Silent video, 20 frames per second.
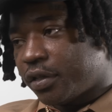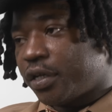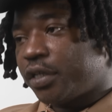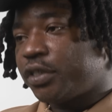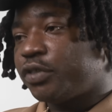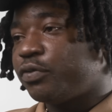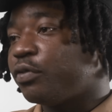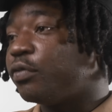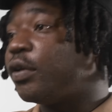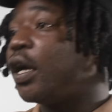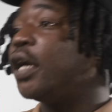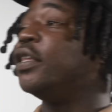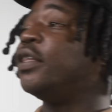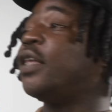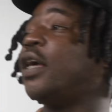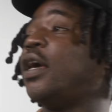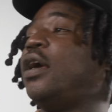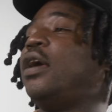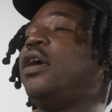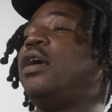lunchroom, like,
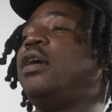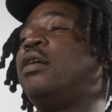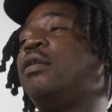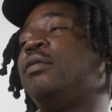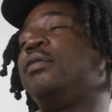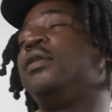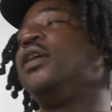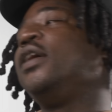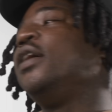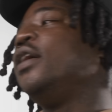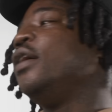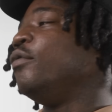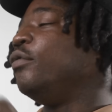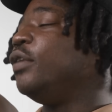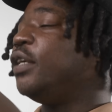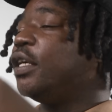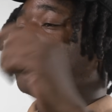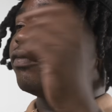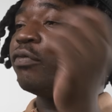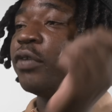damn.
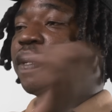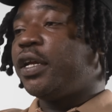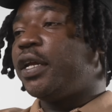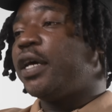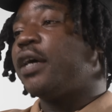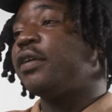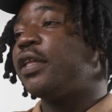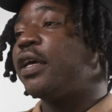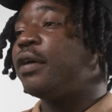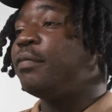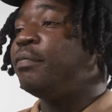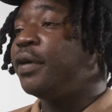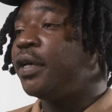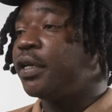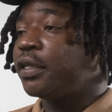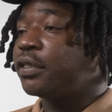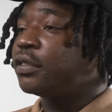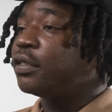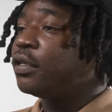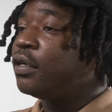We get to running out that
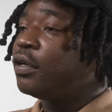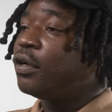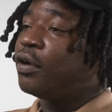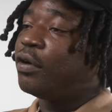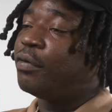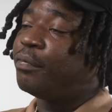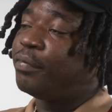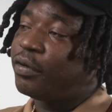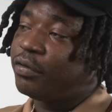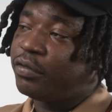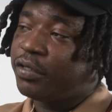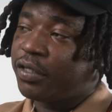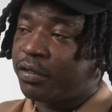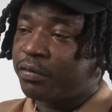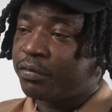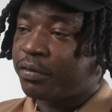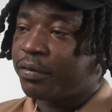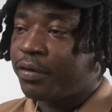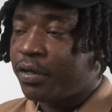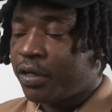bitch. I'm bro,
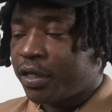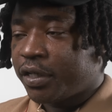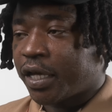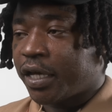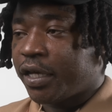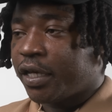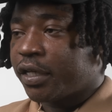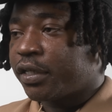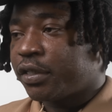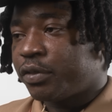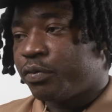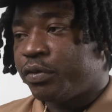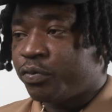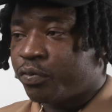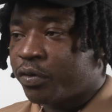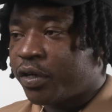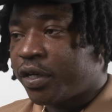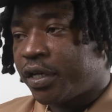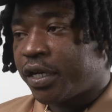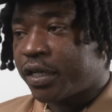them. They get the, we
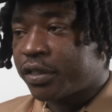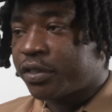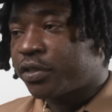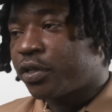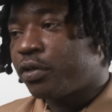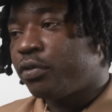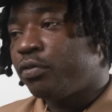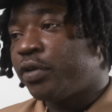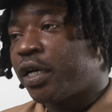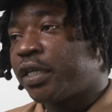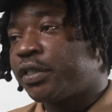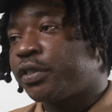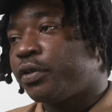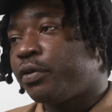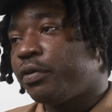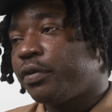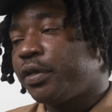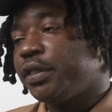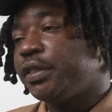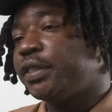running out of school, now
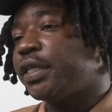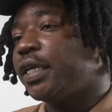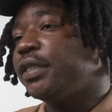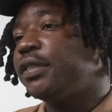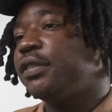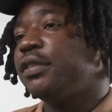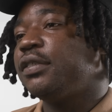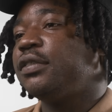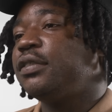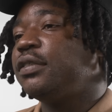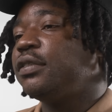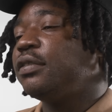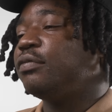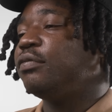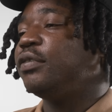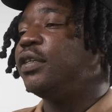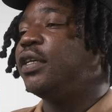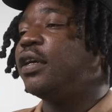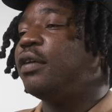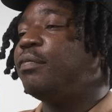security chasing us.
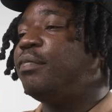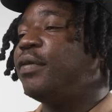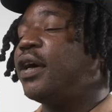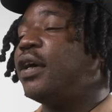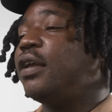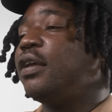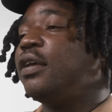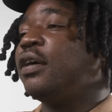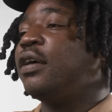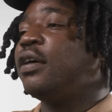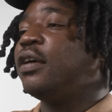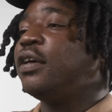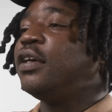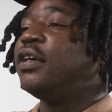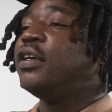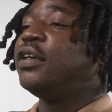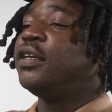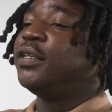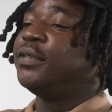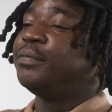We get up out of there.
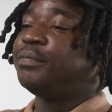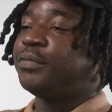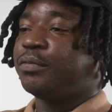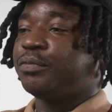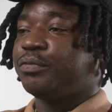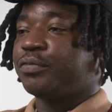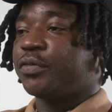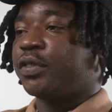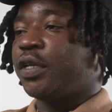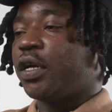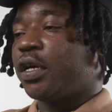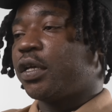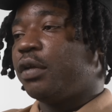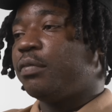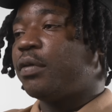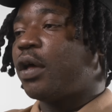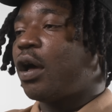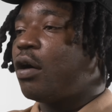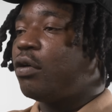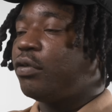Talking to
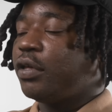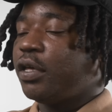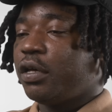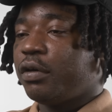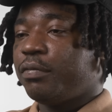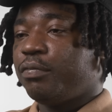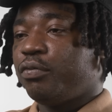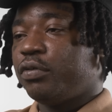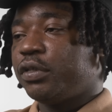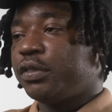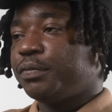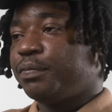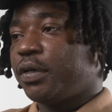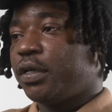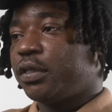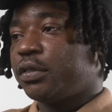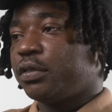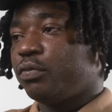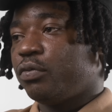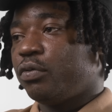them like, oh yeah, boys,
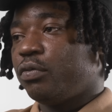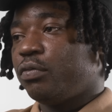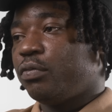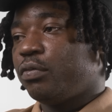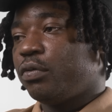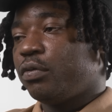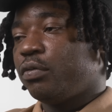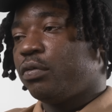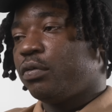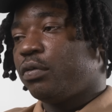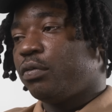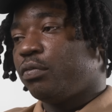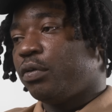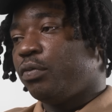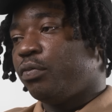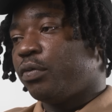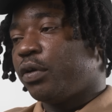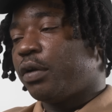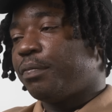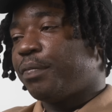busted, woo, woo.
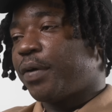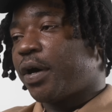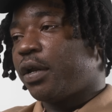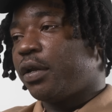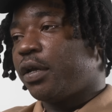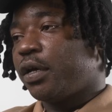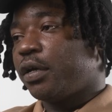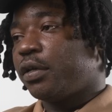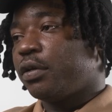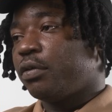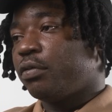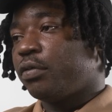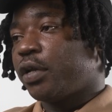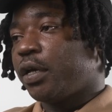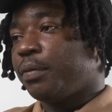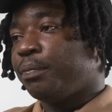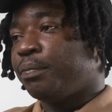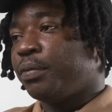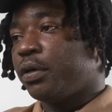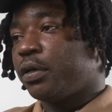We run up out of there though,
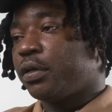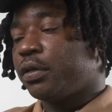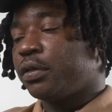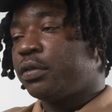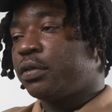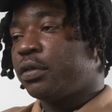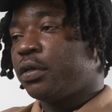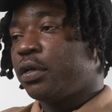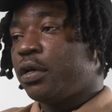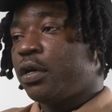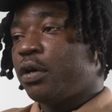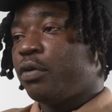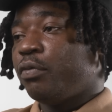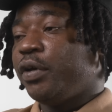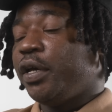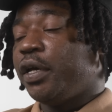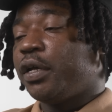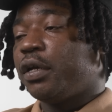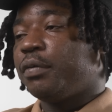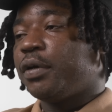they book us.
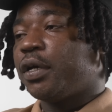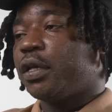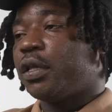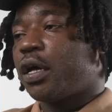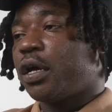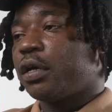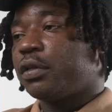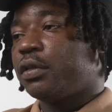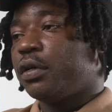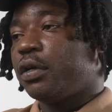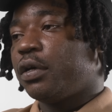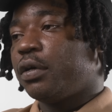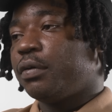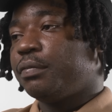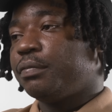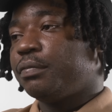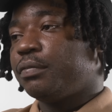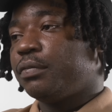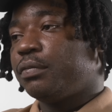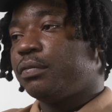We end up getting locked
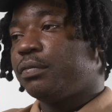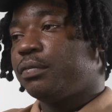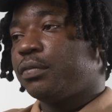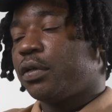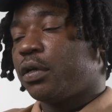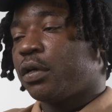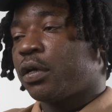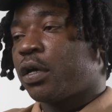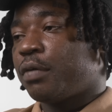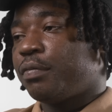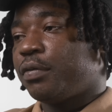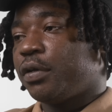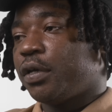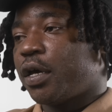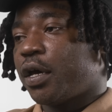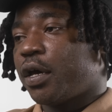up. A couple of the